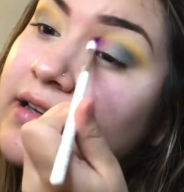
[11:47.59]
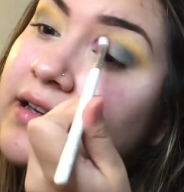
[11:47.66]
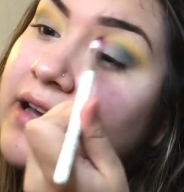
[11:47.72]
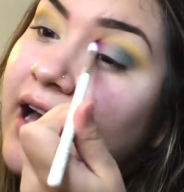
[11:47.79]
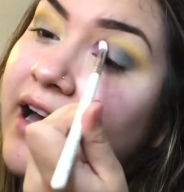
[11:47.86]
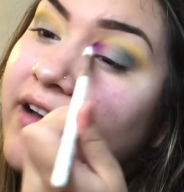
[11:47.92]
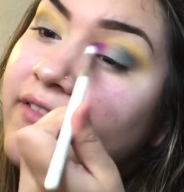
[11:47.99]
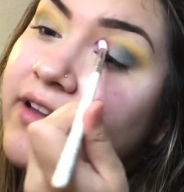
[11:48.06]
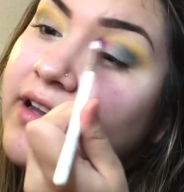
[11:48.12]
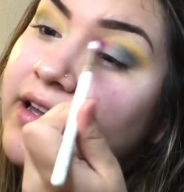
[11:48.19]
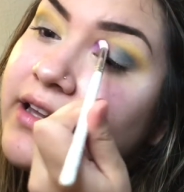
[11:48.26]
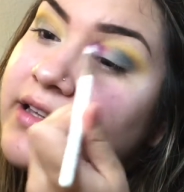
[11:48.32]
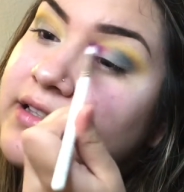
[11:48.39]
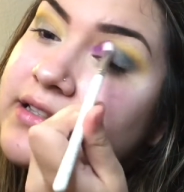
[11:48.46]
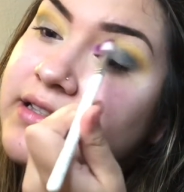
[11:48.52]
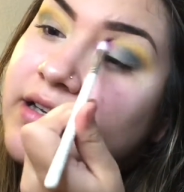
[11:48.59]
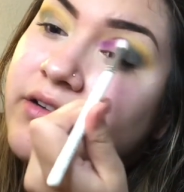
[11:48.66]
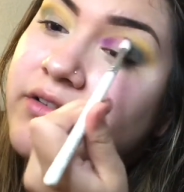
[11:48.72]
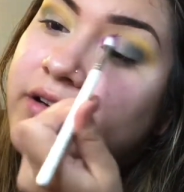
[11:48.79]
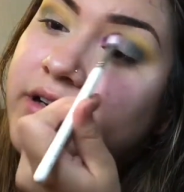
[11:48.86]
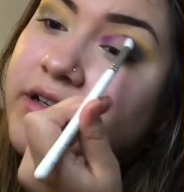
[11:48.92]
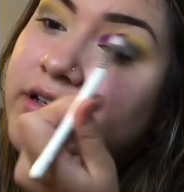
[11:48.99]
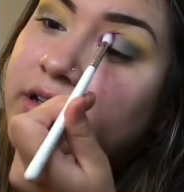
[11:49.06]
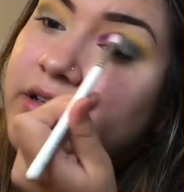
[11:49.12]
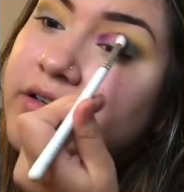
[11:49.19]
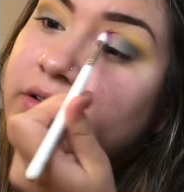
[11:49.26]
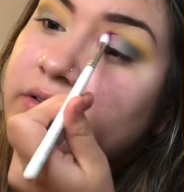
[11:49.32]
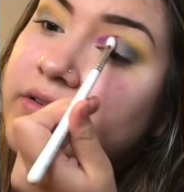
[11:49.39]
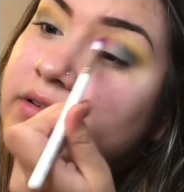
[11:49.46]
I have a list I want to do.